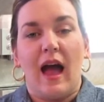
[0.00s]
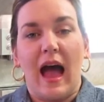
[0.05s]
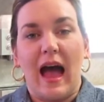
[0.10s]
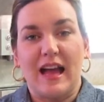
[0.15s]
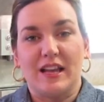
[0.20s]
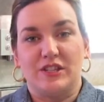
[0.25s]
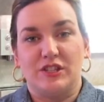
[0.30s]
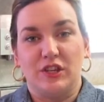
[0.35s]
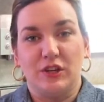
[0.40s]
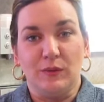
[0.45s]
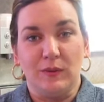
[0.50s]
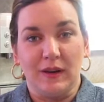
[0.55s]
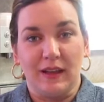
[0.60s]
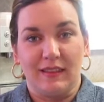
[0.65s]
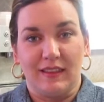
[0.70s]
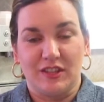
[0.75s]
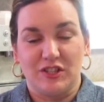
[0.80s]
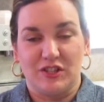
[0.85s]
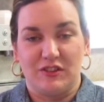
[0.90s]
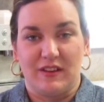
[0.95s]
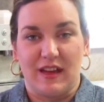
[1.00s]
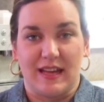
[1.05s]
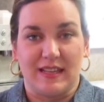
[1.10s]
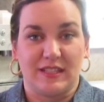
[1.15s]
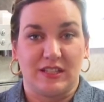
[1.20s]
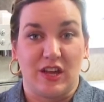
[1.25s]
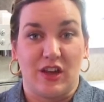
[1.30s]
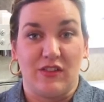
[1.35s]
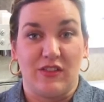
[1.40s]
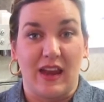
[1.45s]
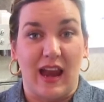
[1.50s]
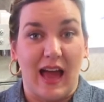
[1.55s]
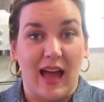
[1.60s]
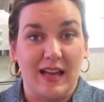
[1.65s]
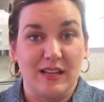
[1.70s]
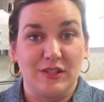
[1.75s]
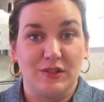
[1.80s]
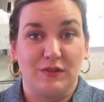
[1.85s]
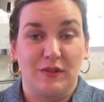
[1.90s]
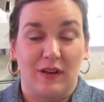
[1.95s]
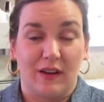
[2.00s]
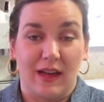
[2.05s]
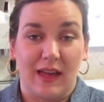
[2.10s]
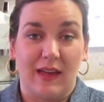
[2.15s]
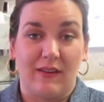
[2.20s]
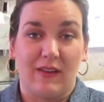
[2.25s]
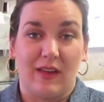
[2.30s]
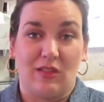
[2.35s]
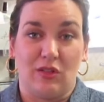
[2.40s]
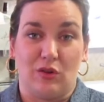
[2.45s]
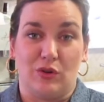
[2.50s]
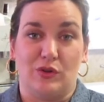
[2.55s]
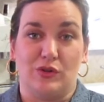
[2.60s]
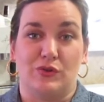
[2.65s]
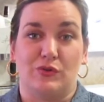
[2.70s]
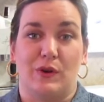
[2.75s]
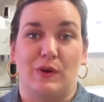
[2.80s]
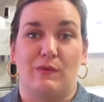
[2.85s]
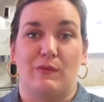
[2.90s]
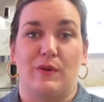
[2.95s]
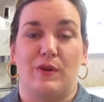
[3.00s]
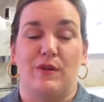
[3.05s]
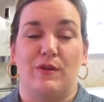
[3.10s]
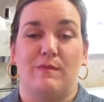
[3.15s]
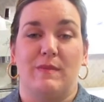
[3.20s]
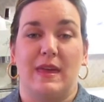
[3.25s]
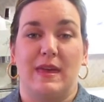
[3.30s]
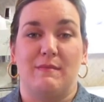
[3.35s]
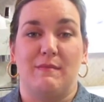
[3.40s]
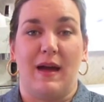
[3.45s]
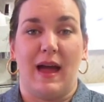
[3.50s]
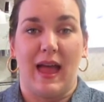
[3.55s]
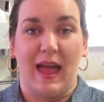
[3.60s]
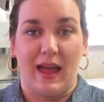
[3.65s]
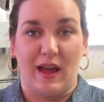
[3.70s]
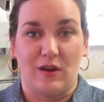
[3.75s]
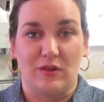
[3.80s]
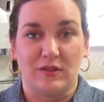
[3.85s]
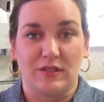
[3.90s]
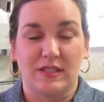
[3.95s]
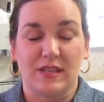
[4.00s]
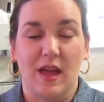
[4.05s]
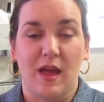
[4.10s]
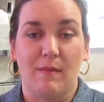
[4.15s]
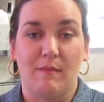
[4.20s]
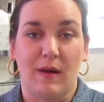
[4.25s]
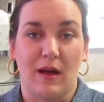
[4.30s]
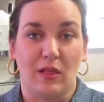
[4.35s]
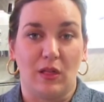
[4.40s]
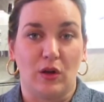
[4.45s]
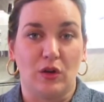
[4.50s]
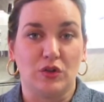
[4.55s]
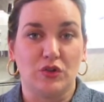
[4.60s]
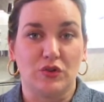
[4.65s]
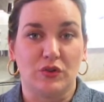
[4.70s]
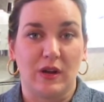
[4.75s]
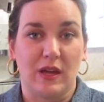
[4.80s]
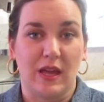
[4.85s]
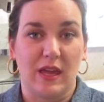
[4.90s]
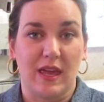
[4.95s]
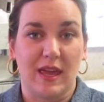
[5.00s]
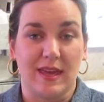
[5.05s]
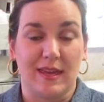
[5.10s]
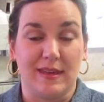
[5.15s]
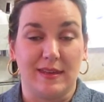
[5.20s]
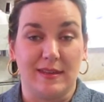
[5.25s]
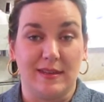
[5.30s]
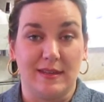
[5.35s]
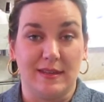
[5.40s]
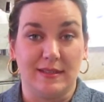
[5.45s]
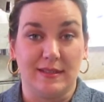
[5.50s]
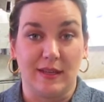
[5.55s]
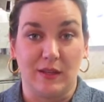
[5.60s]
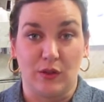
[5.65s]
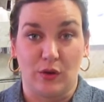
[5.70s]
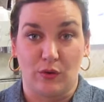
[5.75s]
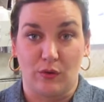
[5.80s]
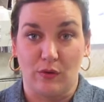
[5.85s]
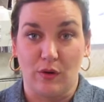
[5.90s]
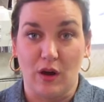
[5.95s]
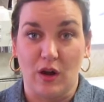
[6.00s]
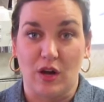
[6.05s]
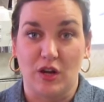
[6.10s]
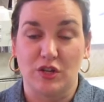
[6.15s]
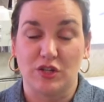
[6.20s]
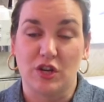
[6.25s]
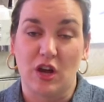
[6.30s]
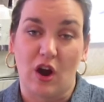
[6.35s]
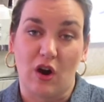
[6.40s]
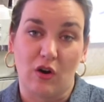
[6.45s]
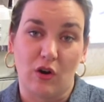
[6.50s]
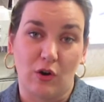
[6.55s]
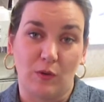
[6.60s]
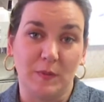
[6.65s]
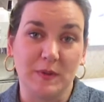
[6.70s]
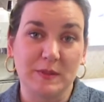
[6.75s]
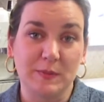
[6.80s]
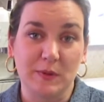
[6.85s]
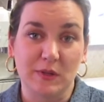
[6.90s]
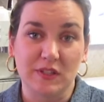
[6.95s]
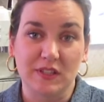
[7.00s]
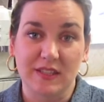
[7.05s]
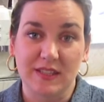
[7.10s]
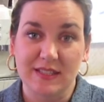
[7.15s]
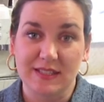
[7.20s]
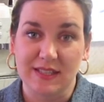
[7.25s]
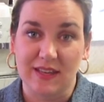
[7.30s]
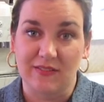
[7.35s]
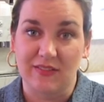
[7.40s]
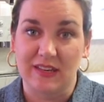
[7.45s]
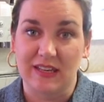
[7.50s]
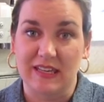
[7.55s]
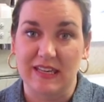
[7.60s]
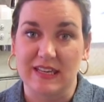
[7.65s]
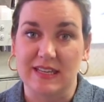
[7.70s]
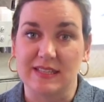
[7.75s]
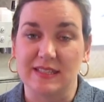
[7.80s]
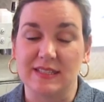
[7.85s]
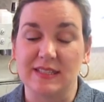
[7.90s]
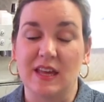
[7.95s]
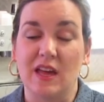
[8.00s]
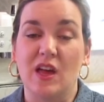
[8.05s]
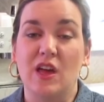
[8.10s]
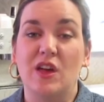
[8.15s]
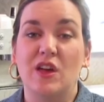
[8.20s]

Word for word: I do want to let you guys know that I do not have a laundry room in my house. My laundry is in the garage. Our home was built in the 70s.